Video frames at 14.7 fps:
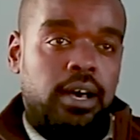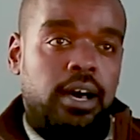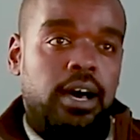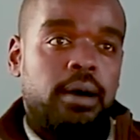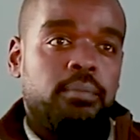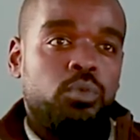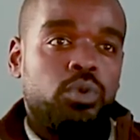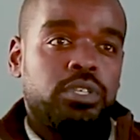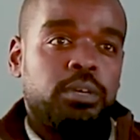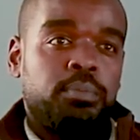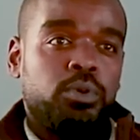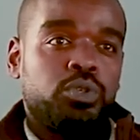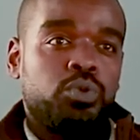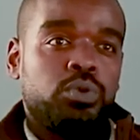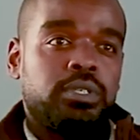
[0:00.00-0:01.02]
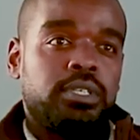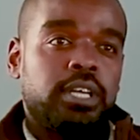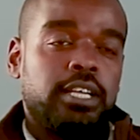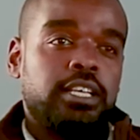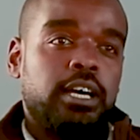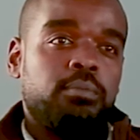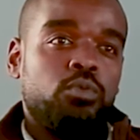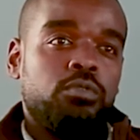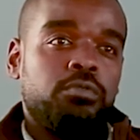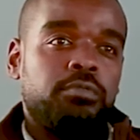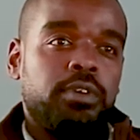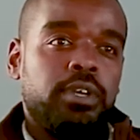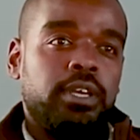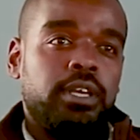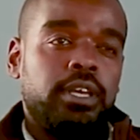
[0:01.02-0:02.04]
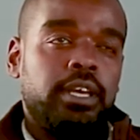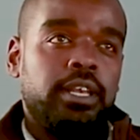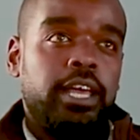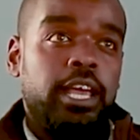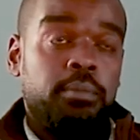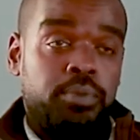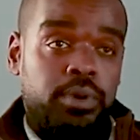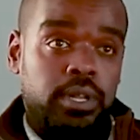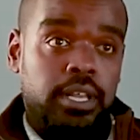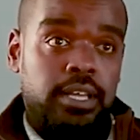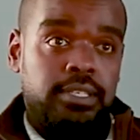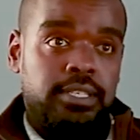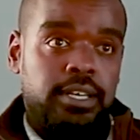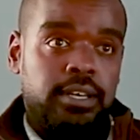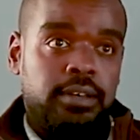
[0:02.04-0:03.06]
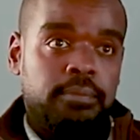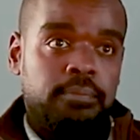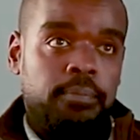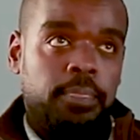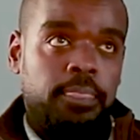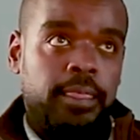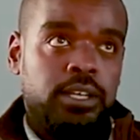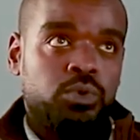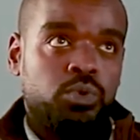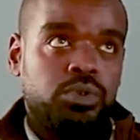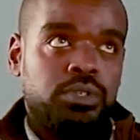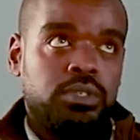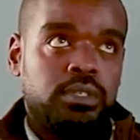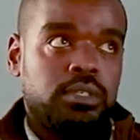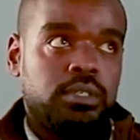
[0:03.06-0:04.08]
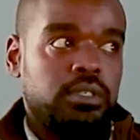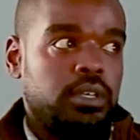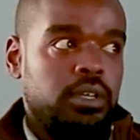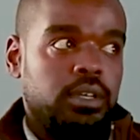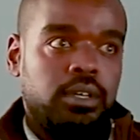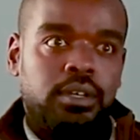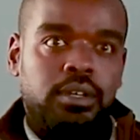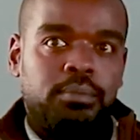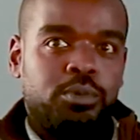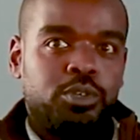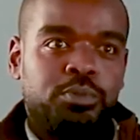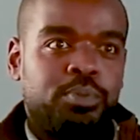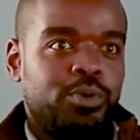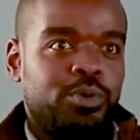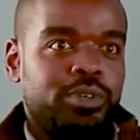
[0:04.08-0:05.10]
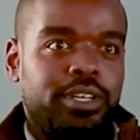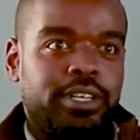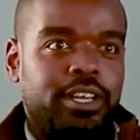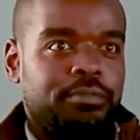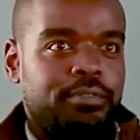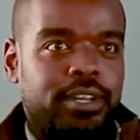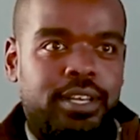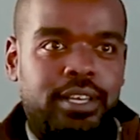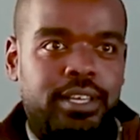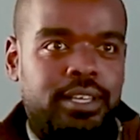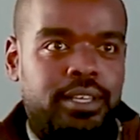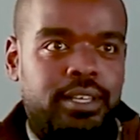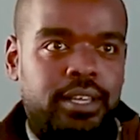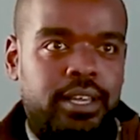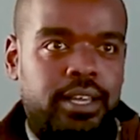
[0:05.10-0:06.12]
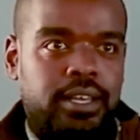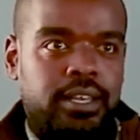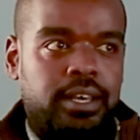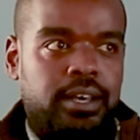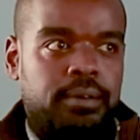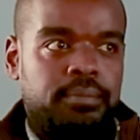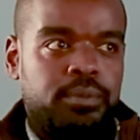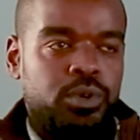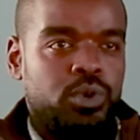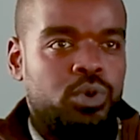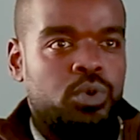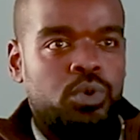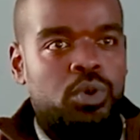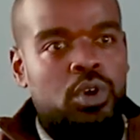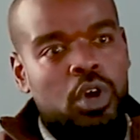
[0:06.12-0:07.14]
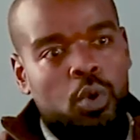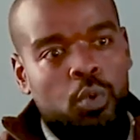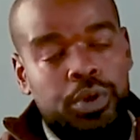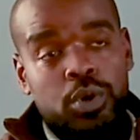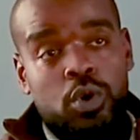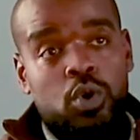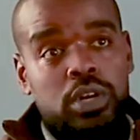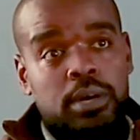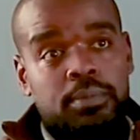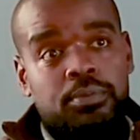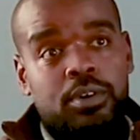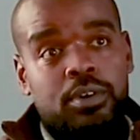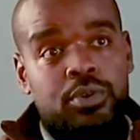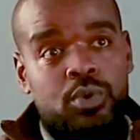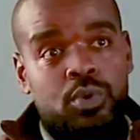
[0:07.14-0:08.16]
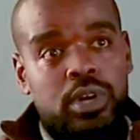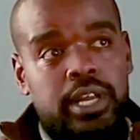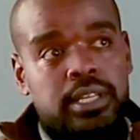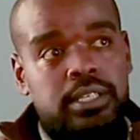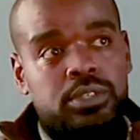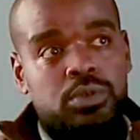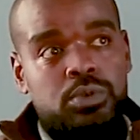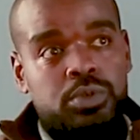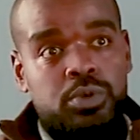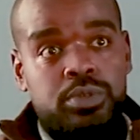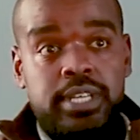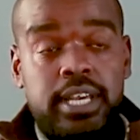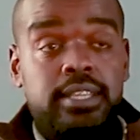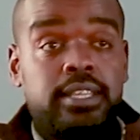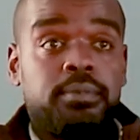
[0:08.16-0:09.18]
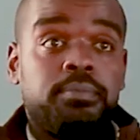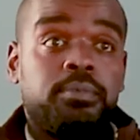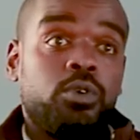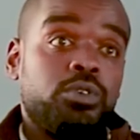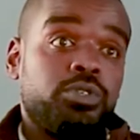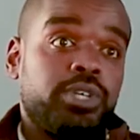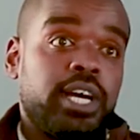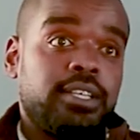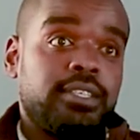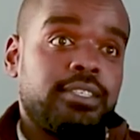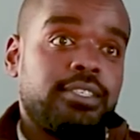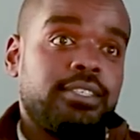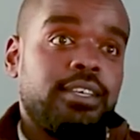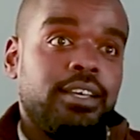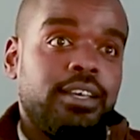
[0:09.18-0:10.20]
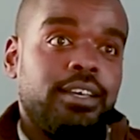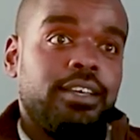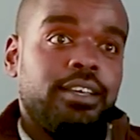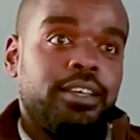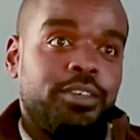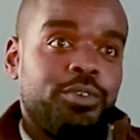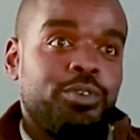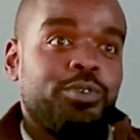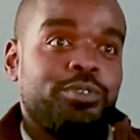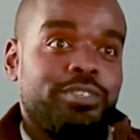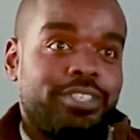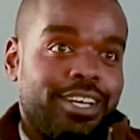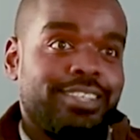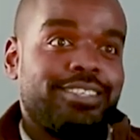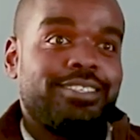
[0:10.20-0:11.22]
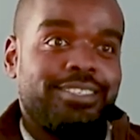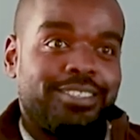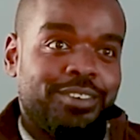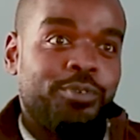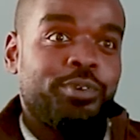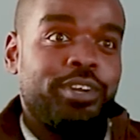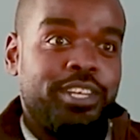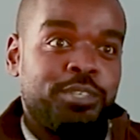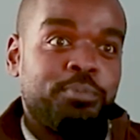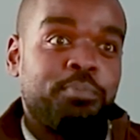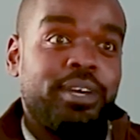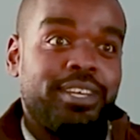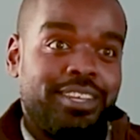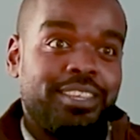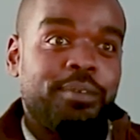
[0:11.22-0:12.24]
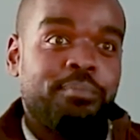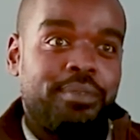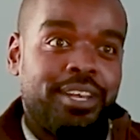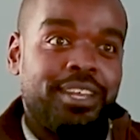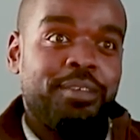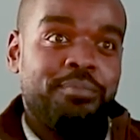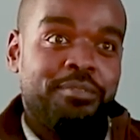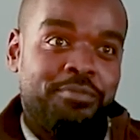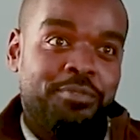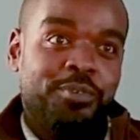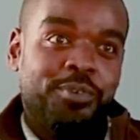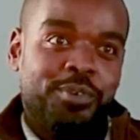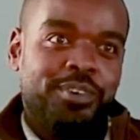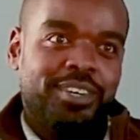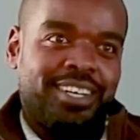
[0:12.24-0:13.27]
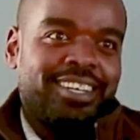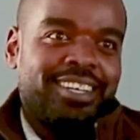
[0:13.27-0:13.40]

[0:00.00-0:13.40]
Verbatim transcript: Um, we were supposed to start a movie in April last year that was postponed indefinitely. And um, you know, when you're called up for a role and you, you sign the contracts, you know, you start already spending the money before